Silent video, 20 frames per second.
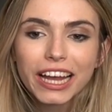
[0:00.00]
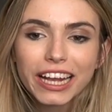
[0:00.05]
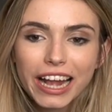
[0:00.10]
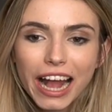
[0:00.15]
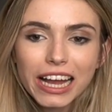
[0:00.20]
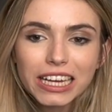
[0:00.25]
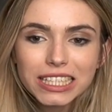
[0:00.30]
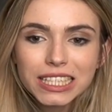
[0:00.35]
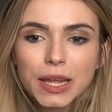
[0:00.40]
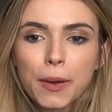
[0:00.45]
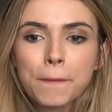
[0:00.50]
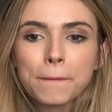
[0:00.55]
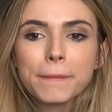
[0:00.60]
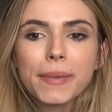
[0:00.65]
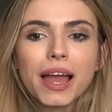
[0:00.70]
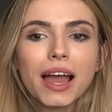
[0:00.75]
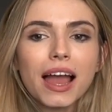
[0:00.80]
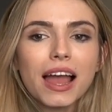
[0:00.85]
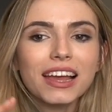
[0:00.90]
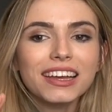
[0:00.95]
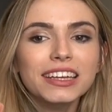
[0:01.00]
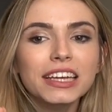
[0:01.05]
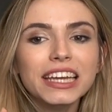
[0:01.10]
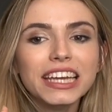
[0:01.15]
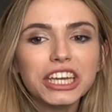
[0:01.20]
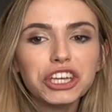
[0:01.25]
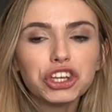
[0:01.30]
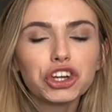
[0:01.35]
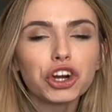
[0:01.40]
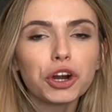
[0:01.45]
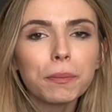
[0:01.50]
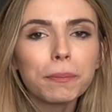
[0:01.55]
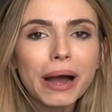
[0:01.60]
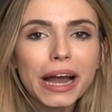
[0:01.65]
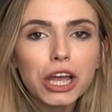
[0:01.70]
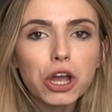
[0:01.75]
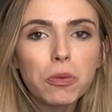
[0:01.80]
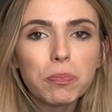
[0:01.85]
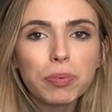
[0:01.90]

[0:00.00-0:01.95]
Guys, here my